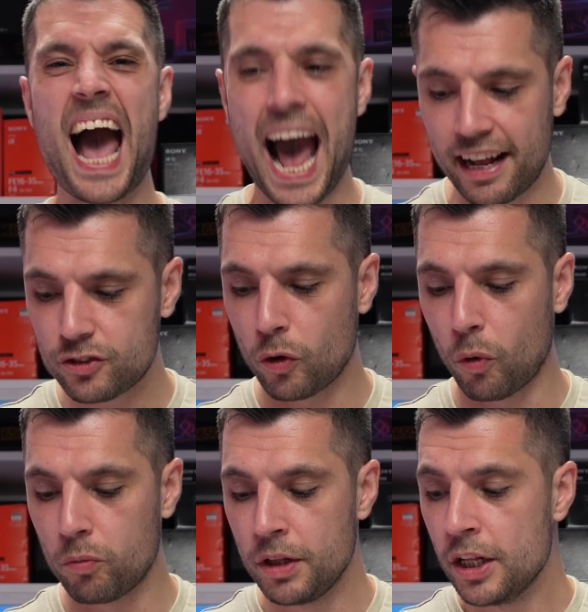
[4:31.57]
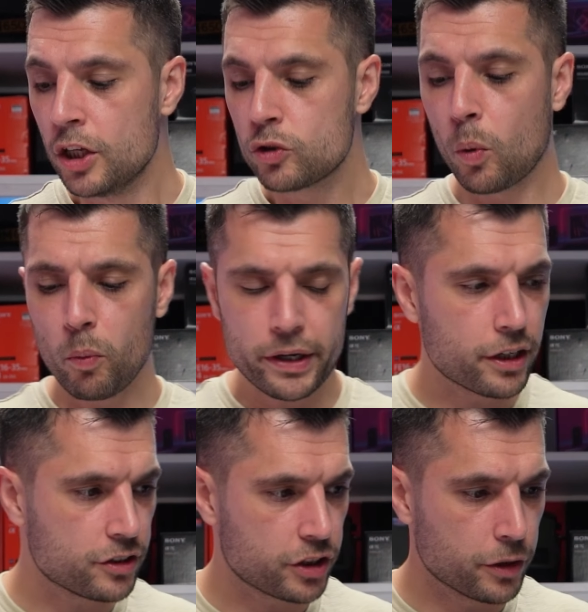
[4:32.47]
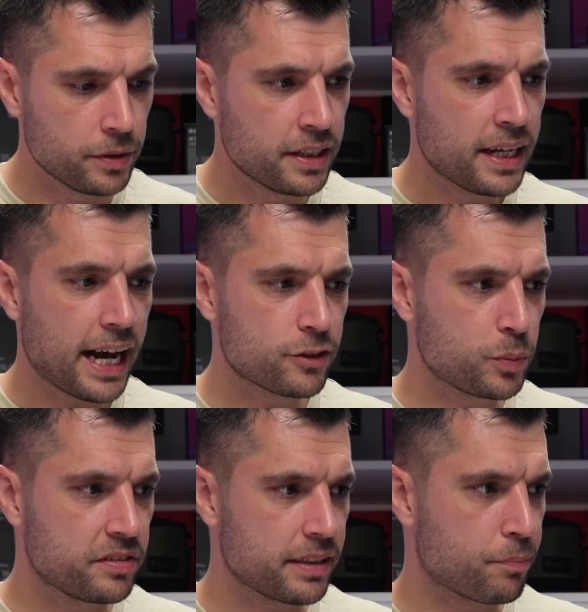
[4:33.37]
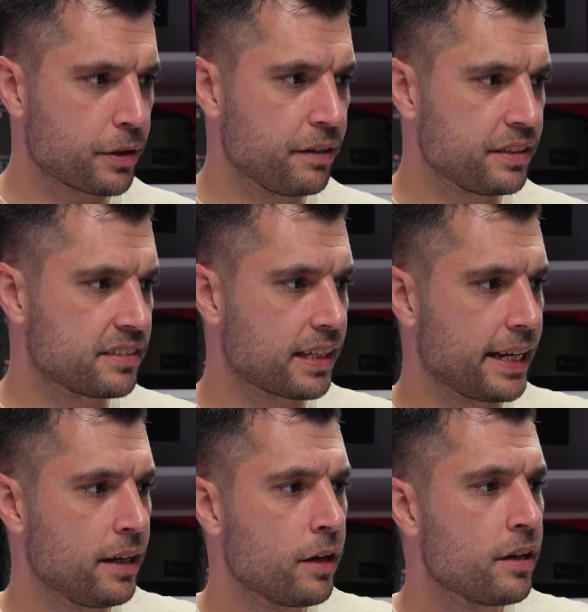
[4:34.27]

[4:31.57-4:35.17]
at all. So what we're going to do, as we said previously,